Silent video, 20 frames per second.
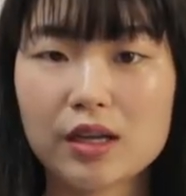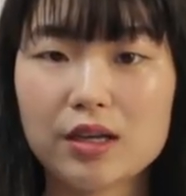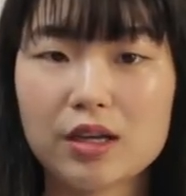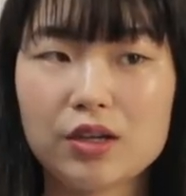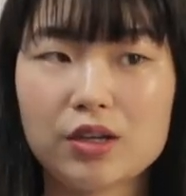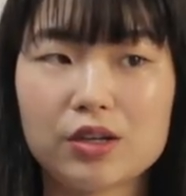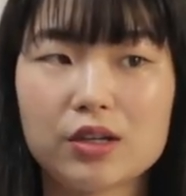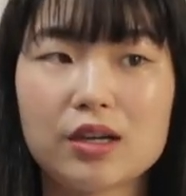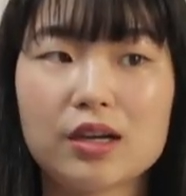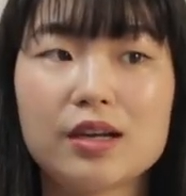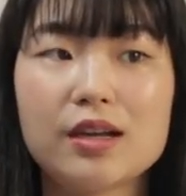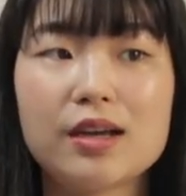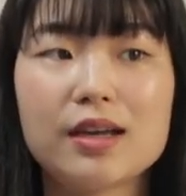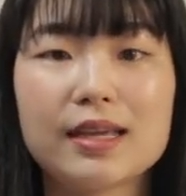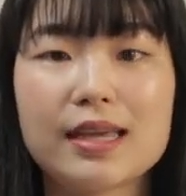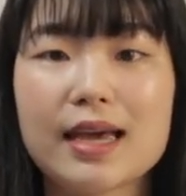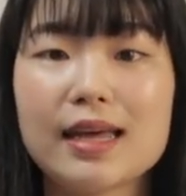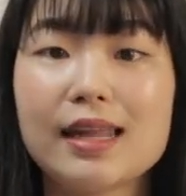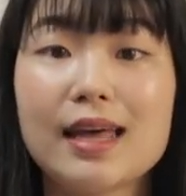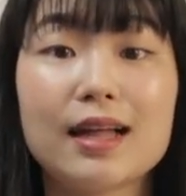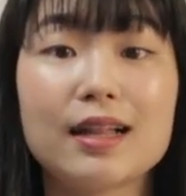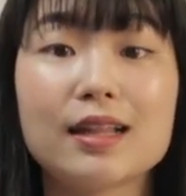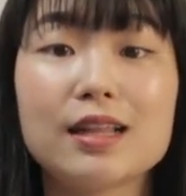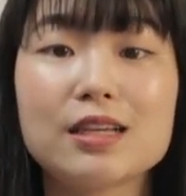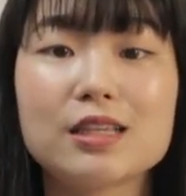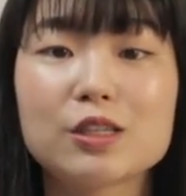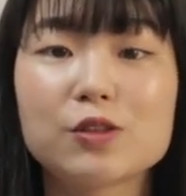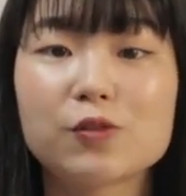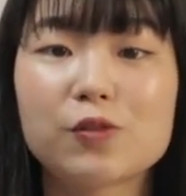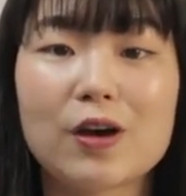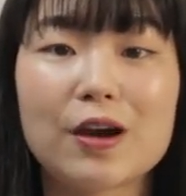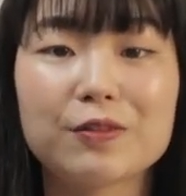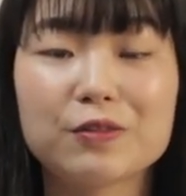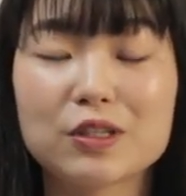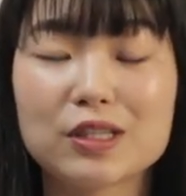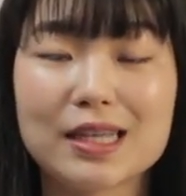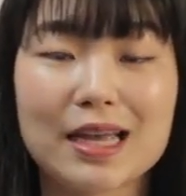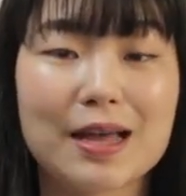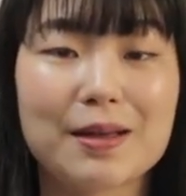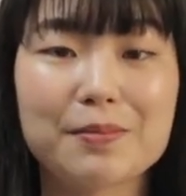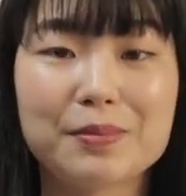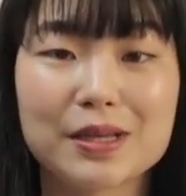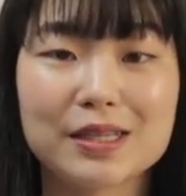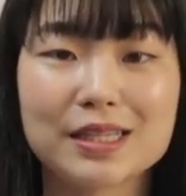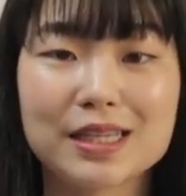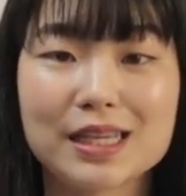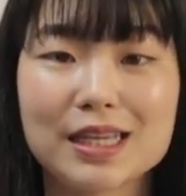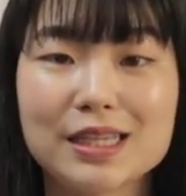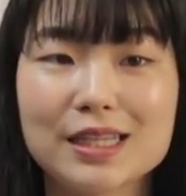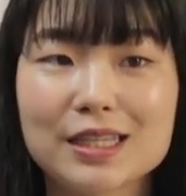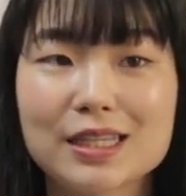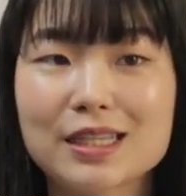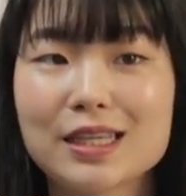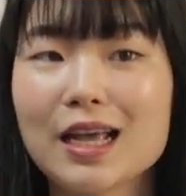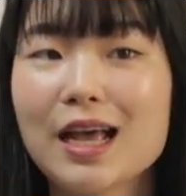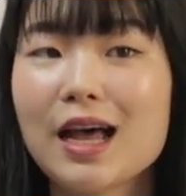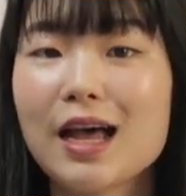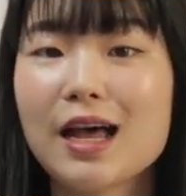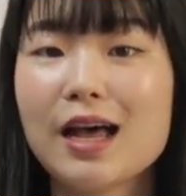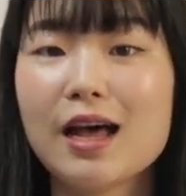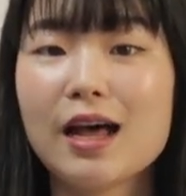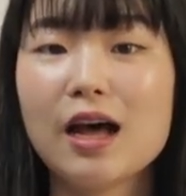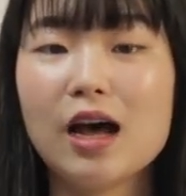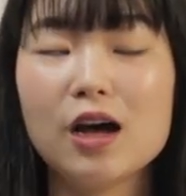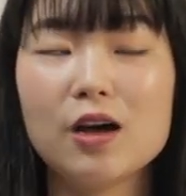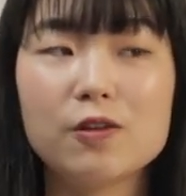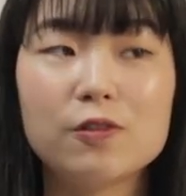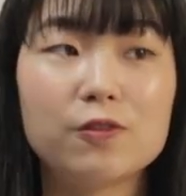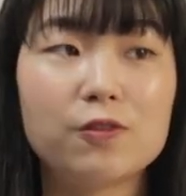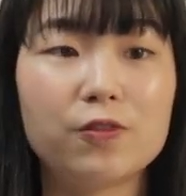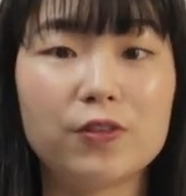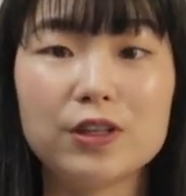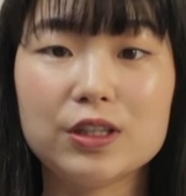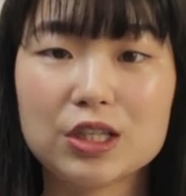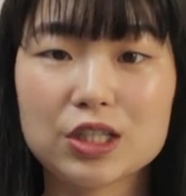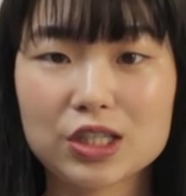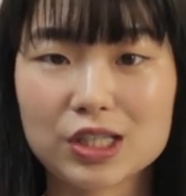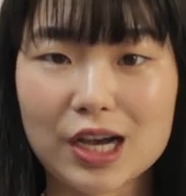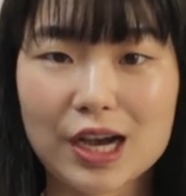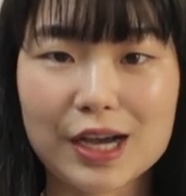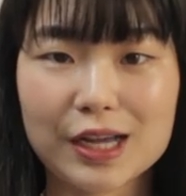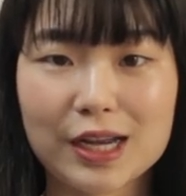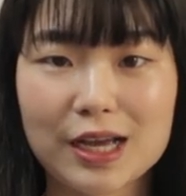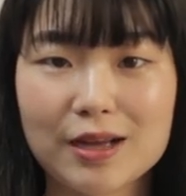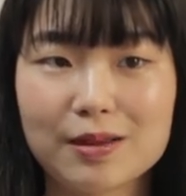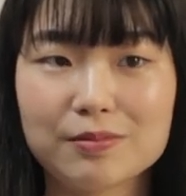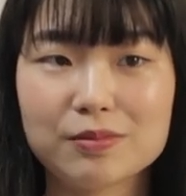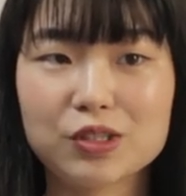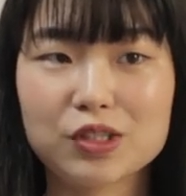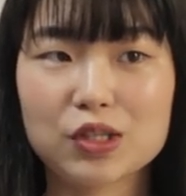you're gonna get at least 5 to 10 pieces of vintage items.